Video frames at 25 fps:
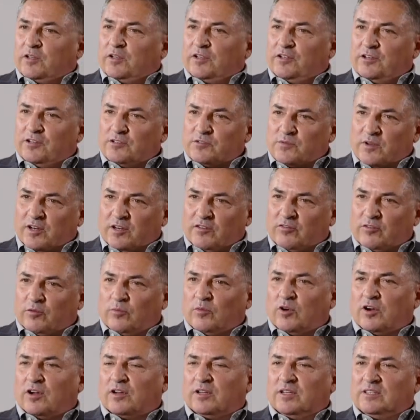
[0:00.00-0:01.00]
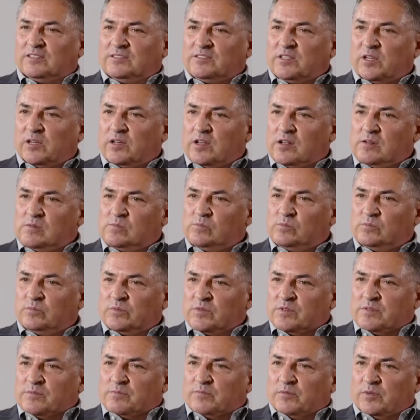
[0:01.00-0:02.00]
It is ready for market.
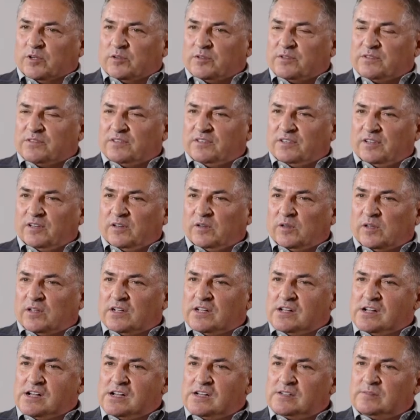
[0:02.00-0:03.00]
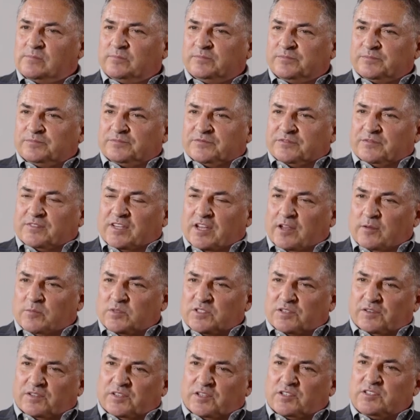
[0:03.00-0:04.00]
Both the game
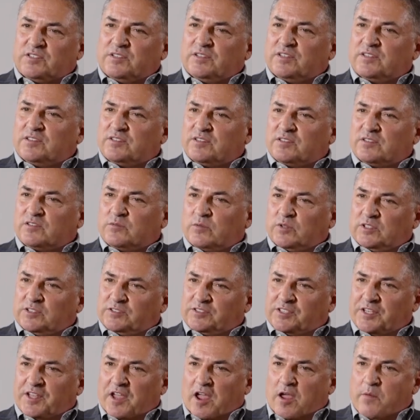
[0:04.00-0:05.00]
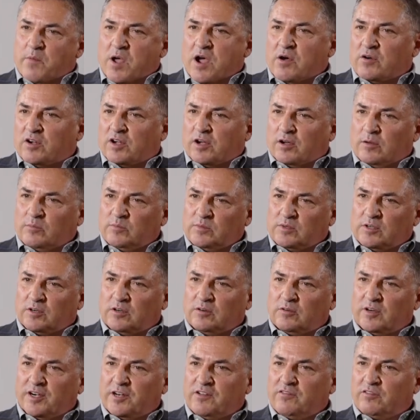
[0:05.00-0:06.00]
statistics as well as the game outcome
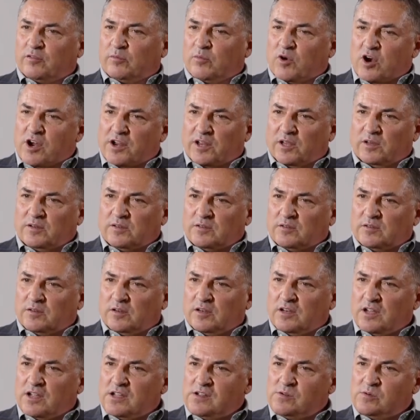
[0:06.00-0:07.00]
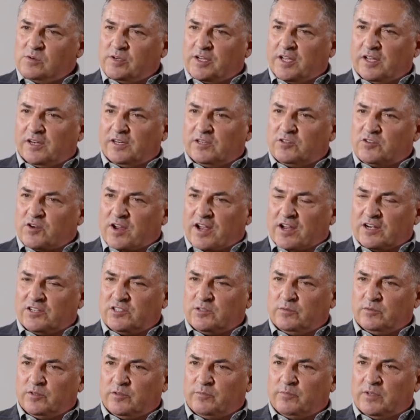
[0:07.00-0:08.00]
are ready for market, and we're getting
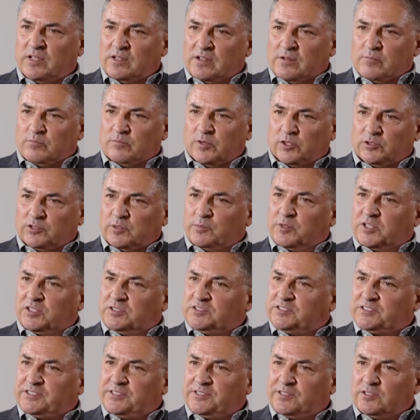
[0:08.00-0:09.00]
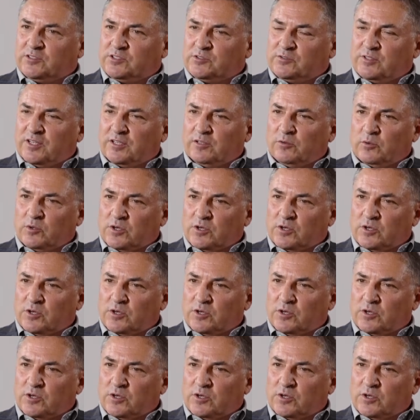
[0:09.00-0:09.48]
traction with multiple casinos around the